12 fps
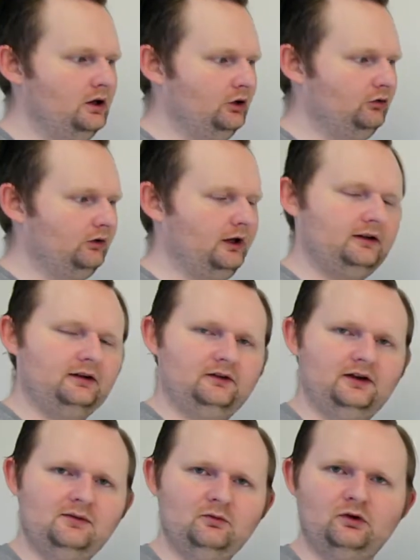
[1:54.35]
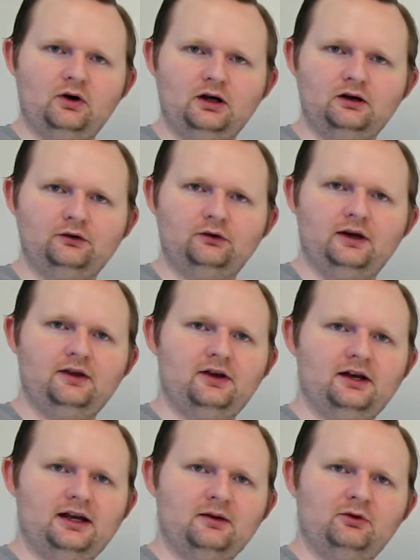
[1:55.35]
to get the team to huddle together,
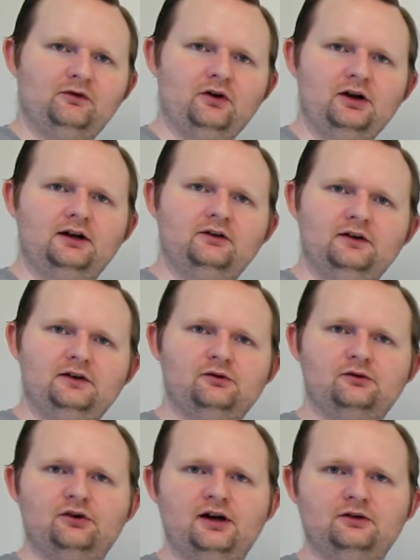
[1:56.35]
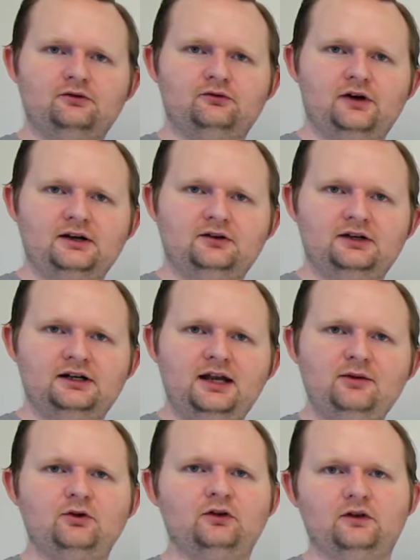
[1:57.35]
it can be fun actually to try to write your
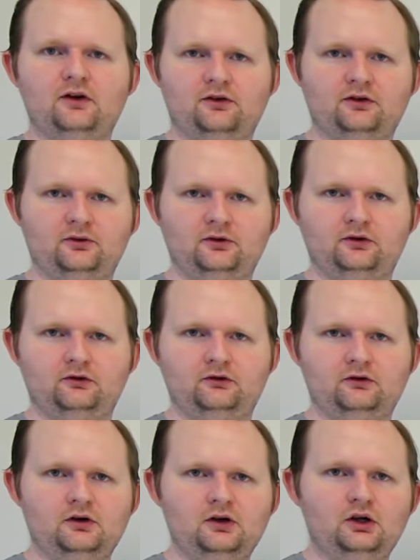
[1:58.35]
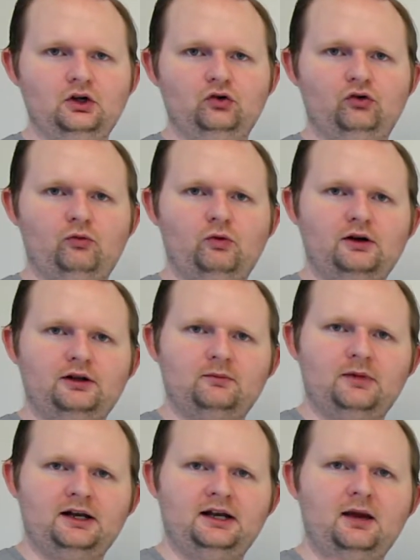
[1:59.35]
neighbor's thoughts. So what did
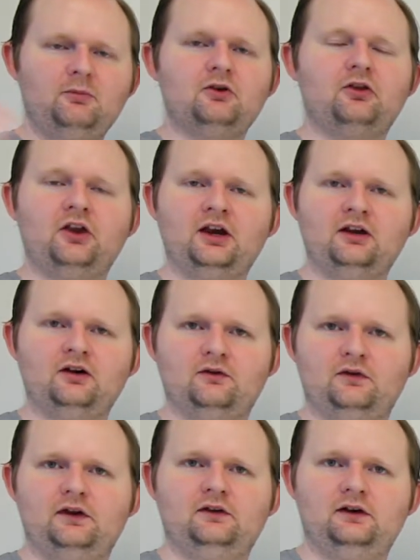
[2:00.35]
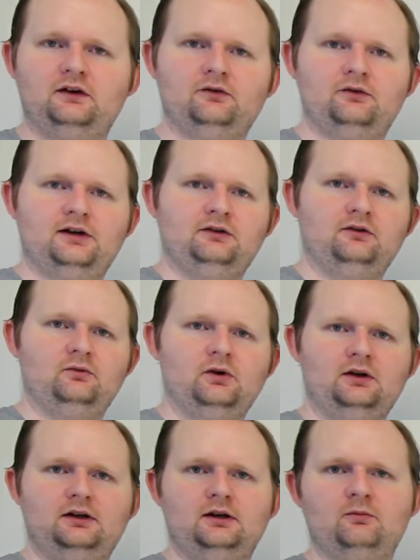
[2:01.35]
my neighbor think of this iteration?
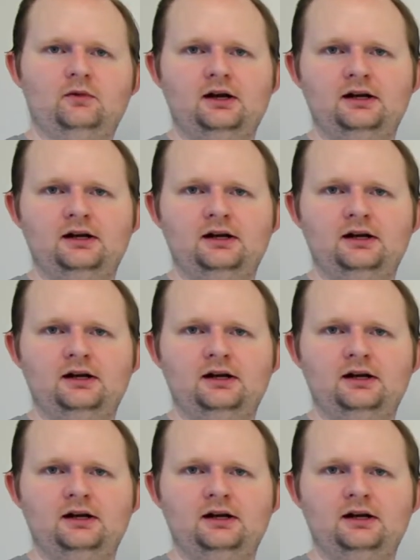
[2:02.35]
What did my